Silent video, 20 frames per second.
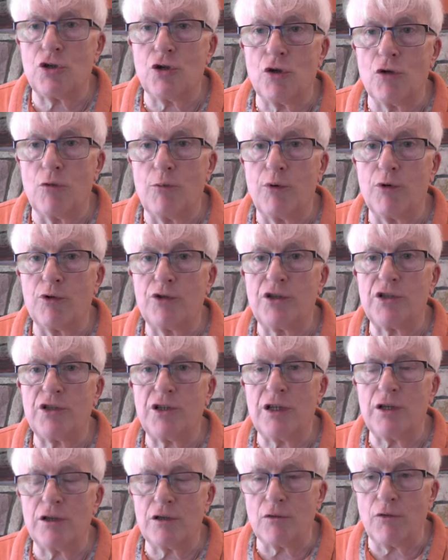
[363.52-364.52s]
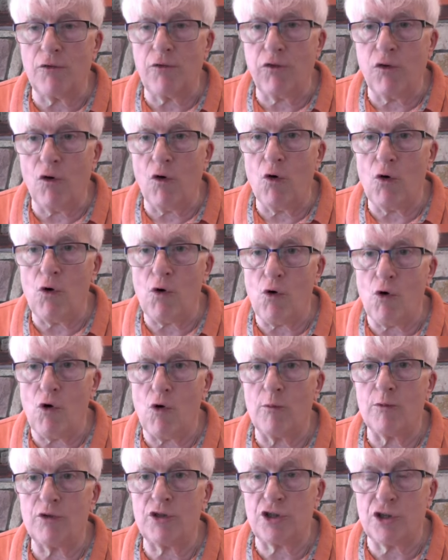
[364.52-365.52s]
you know, put it into
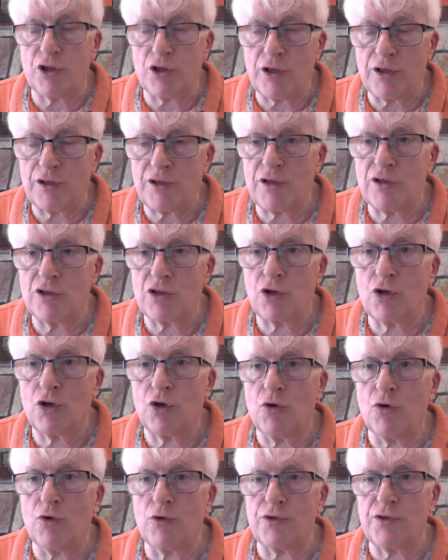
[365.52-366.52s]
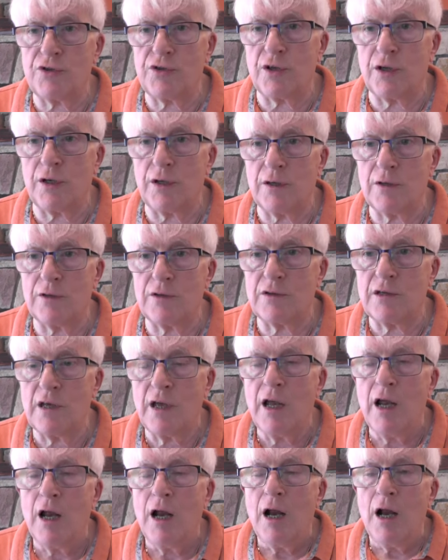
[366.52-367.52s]
form, turn it into courses,
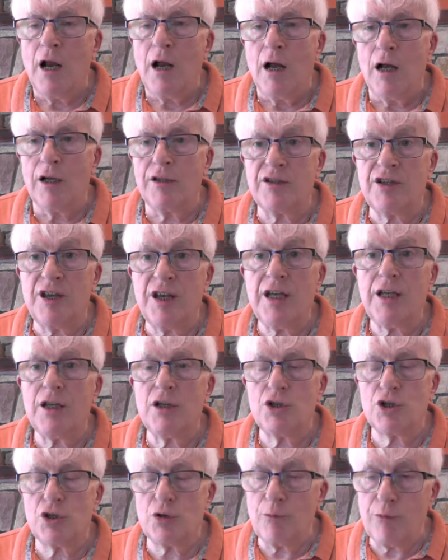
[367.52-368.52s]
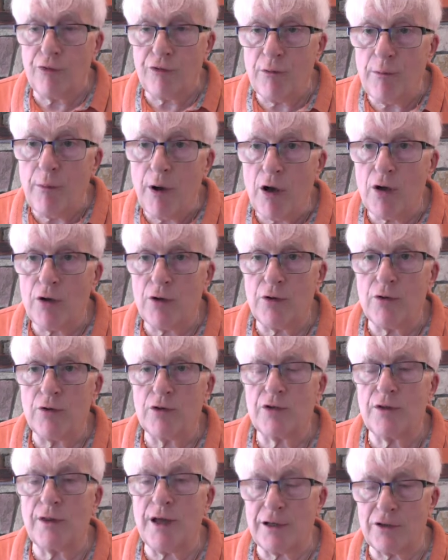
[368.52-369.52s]
teach and
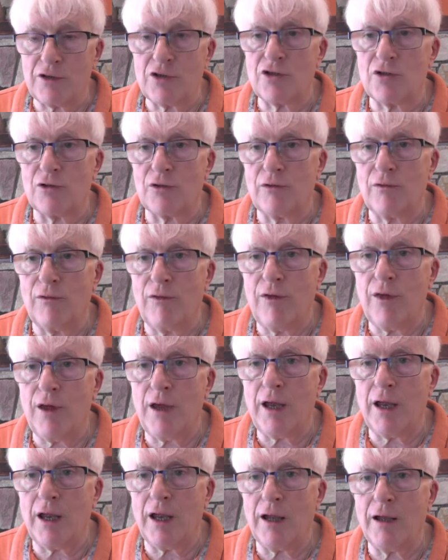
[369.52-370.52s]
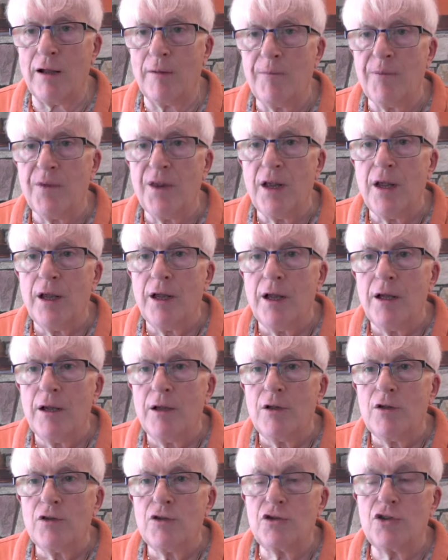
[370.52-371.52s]
promote, that sort of thing,
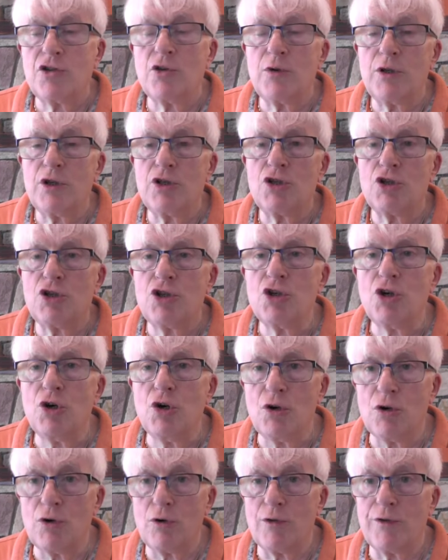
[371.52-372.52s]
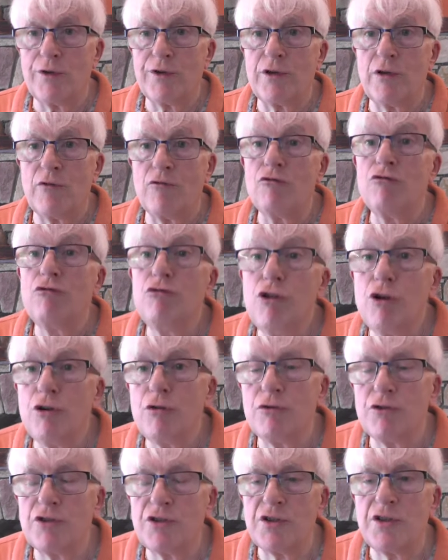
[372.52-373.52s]
to ensure that it
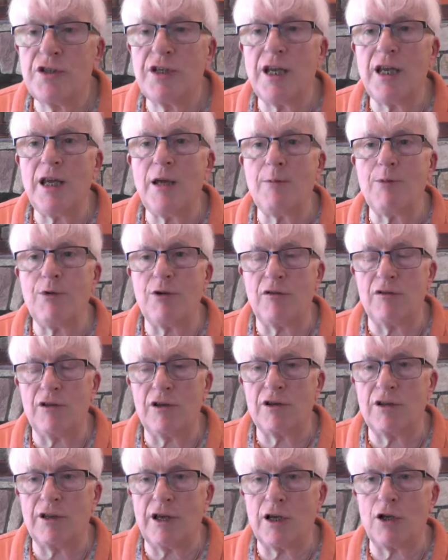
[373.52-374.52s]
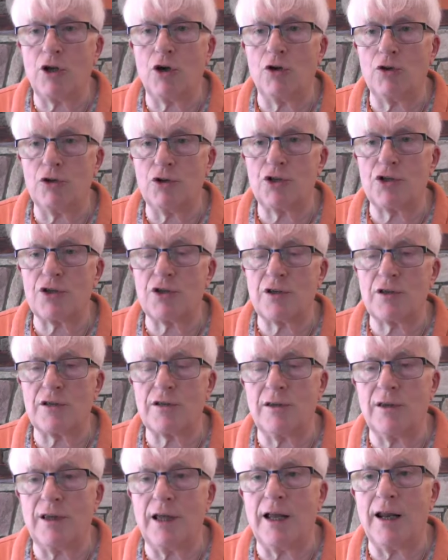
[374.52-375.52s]
roots deeper into their consciousness
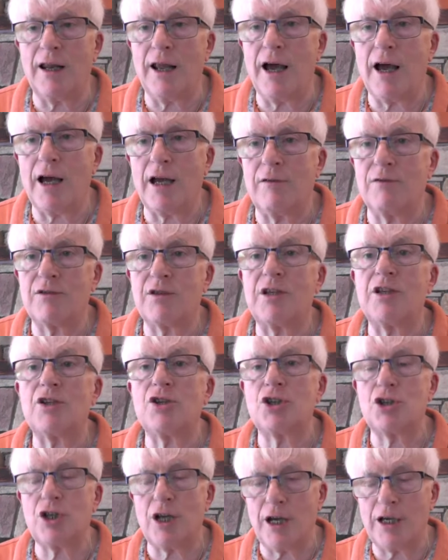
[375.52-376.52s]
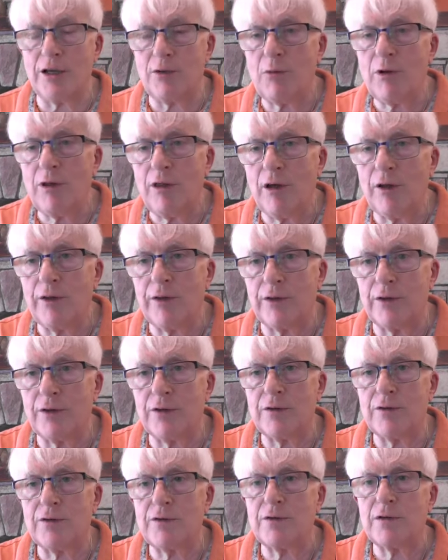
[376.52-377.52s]
and their lives and is shared with
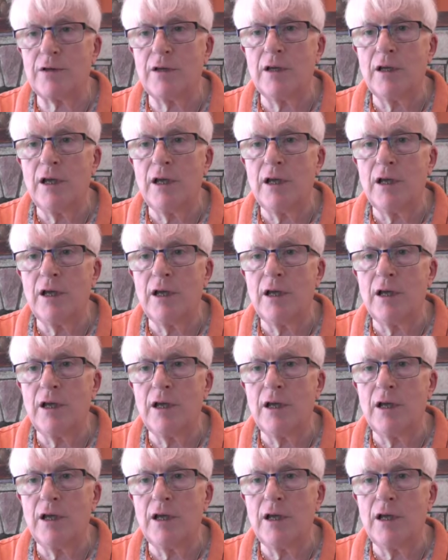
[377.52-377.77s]
others.